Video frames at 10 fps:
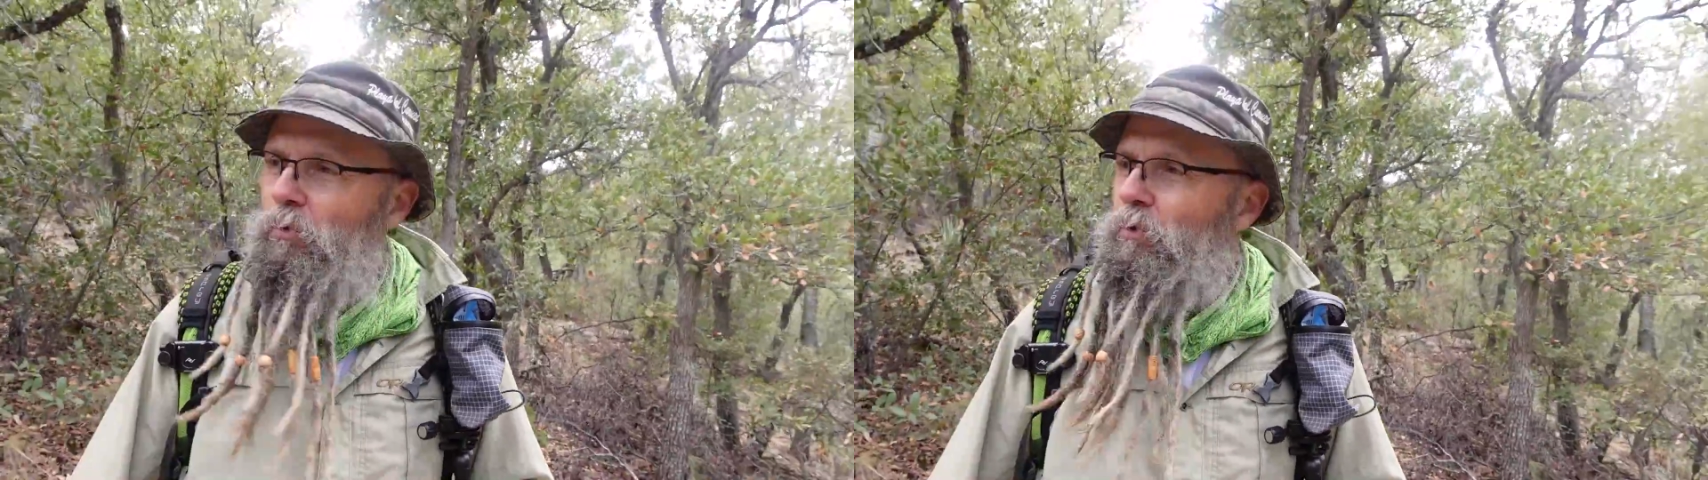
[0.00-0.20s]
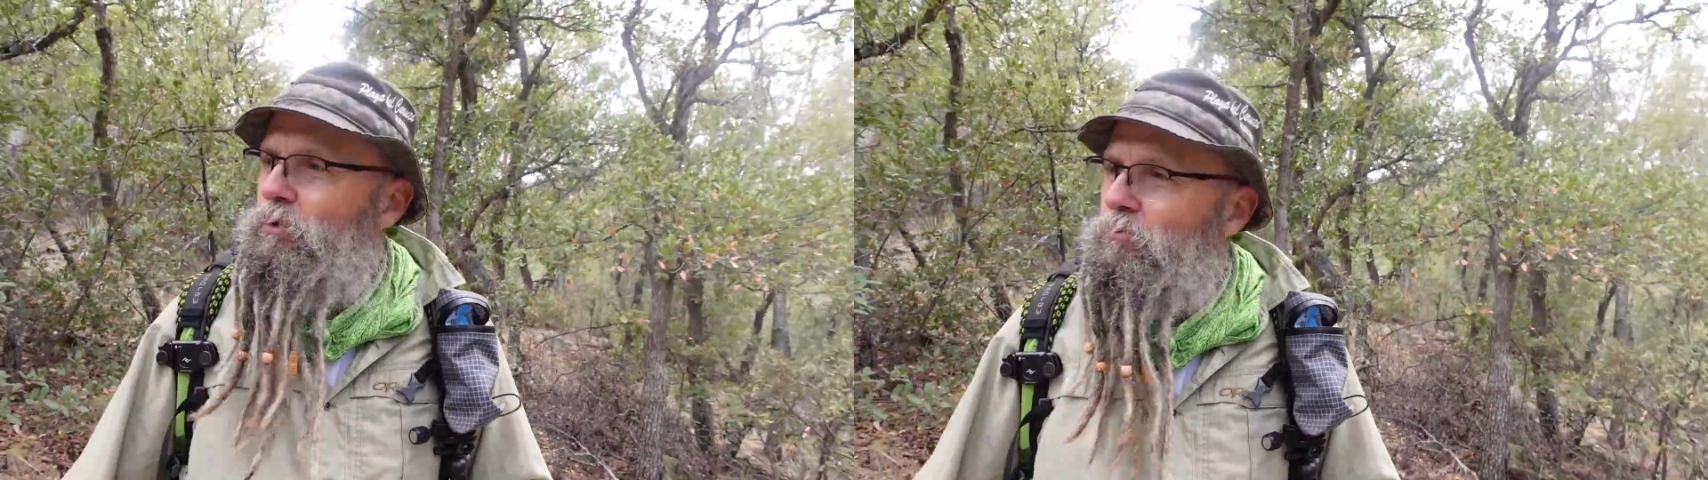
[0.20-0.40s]

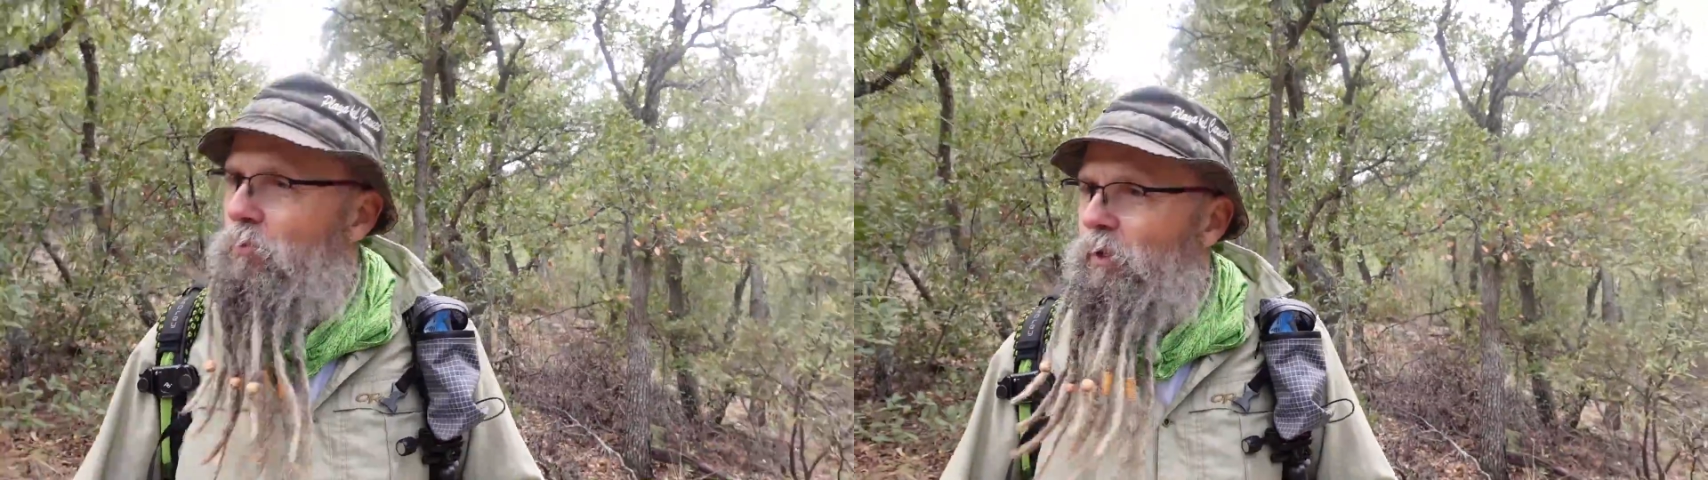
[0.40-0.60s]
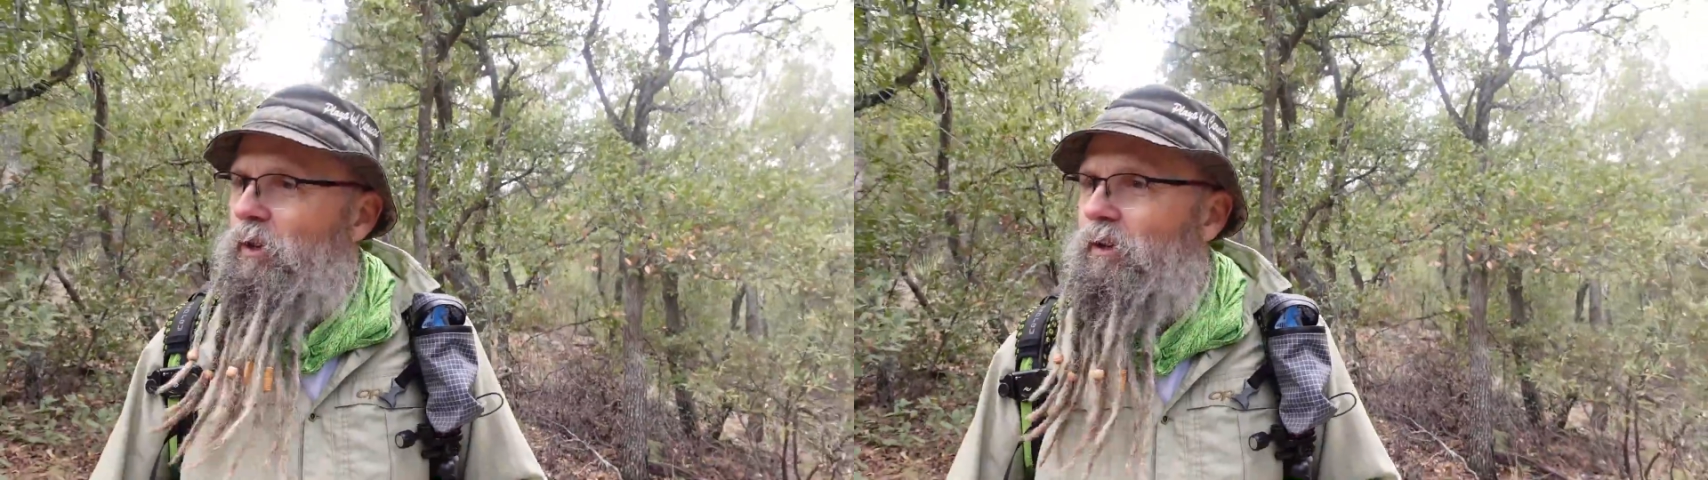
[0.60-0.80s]
where the
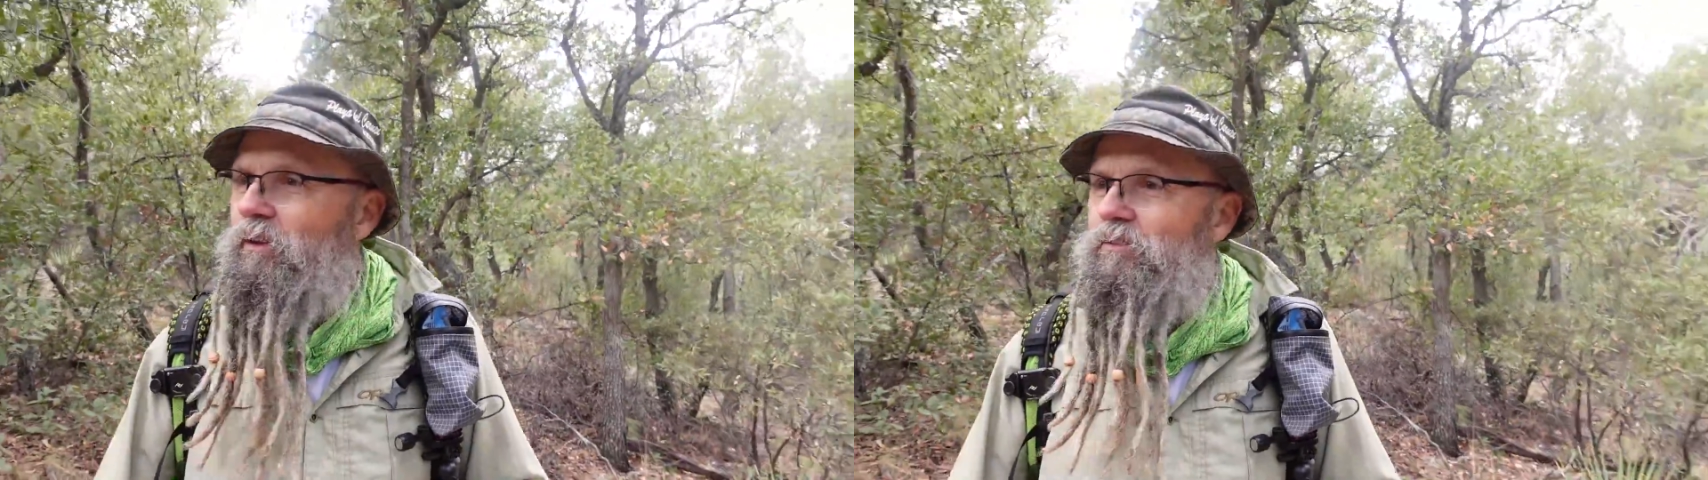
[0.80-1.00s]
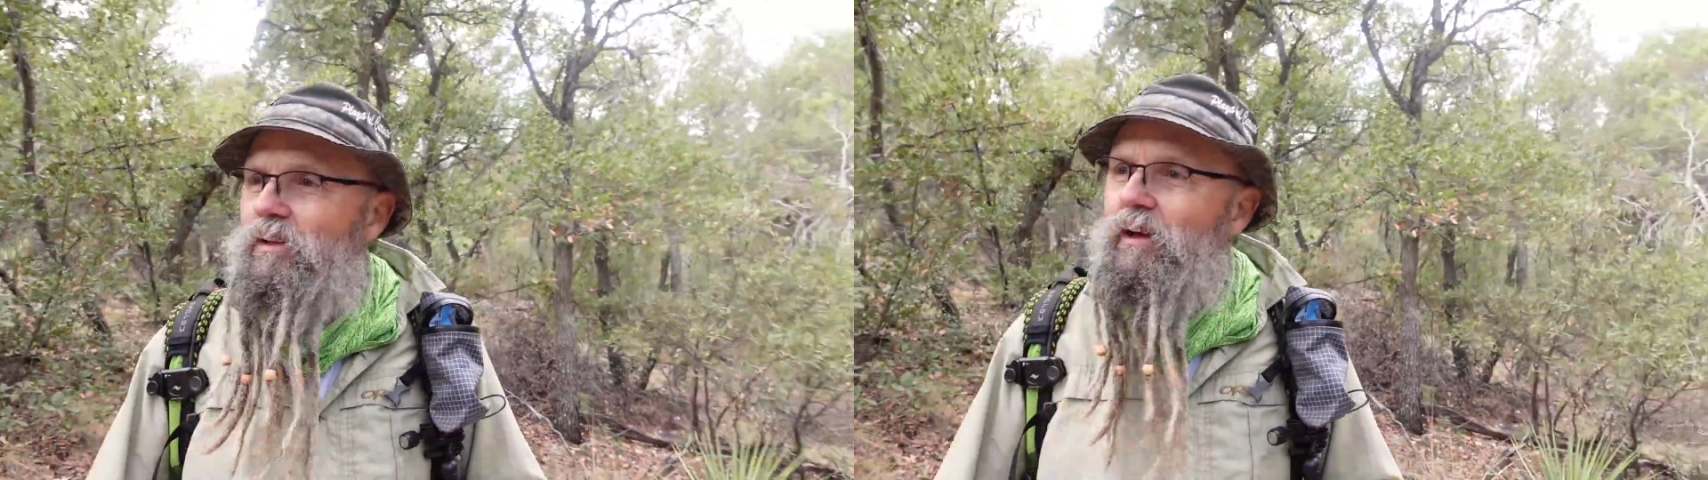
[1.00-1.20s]
spring
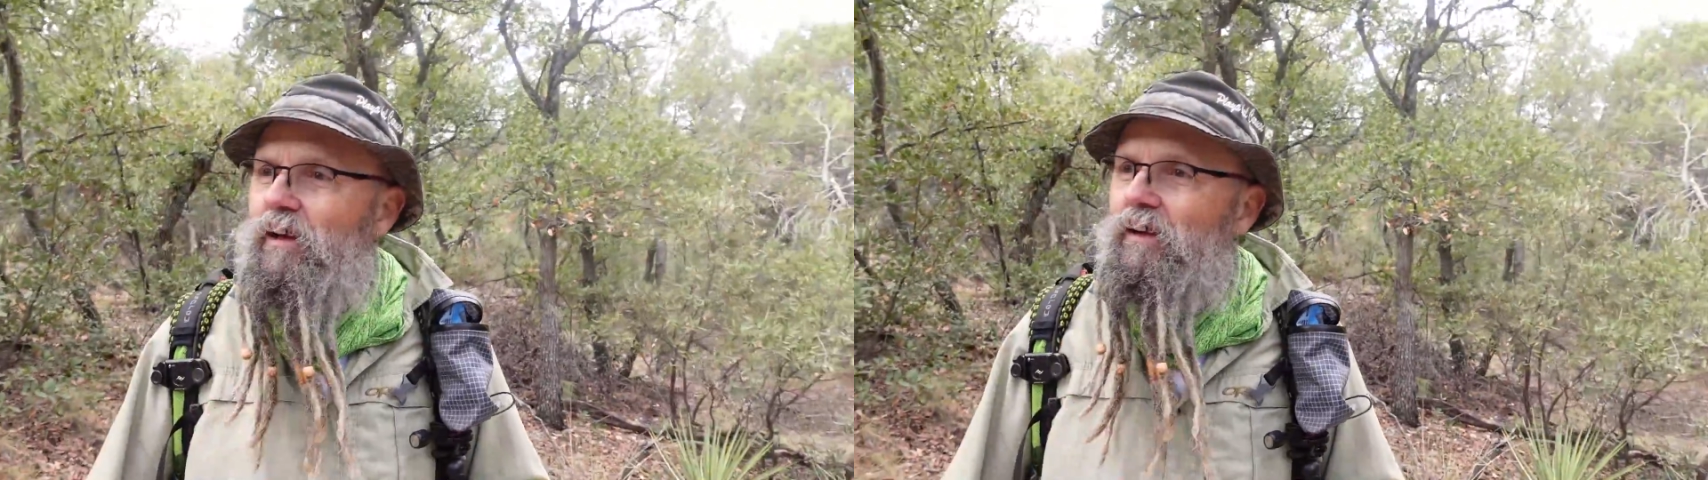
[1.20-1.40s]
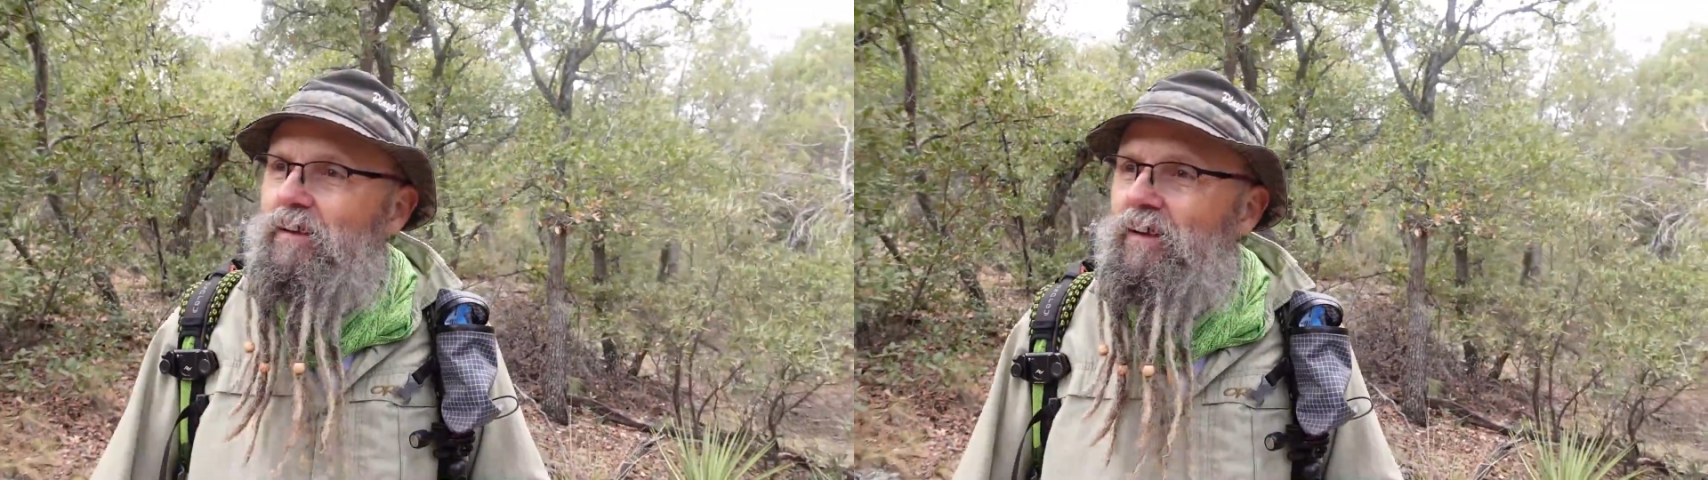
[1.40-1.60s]
is
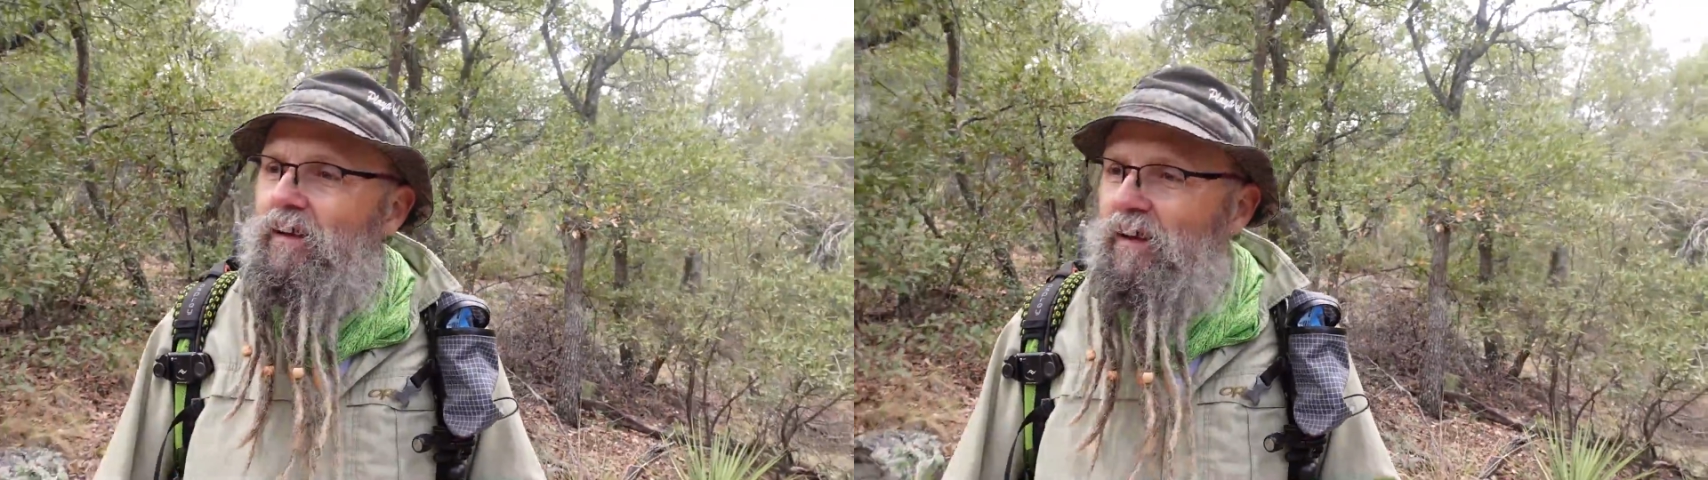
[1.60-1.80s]
at.